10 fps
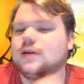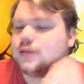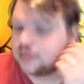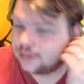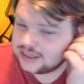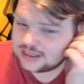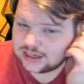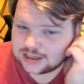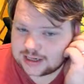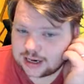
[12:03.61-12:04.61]
So these are
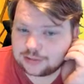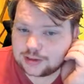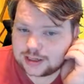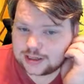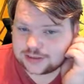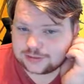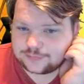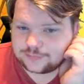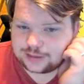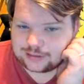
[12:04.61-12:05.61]
like so
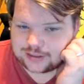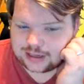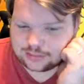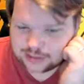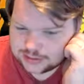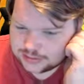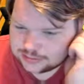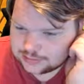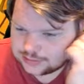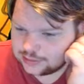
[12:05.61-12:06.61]
we have counters.
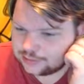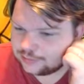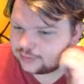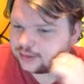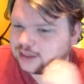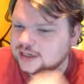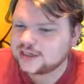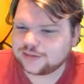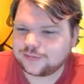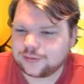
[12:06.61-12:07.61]
So
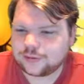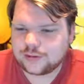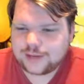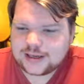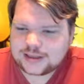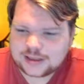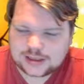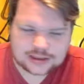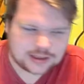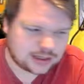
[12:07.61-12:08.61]
these are through commands and
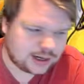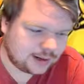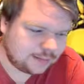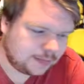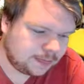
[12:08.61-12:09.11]
things like that.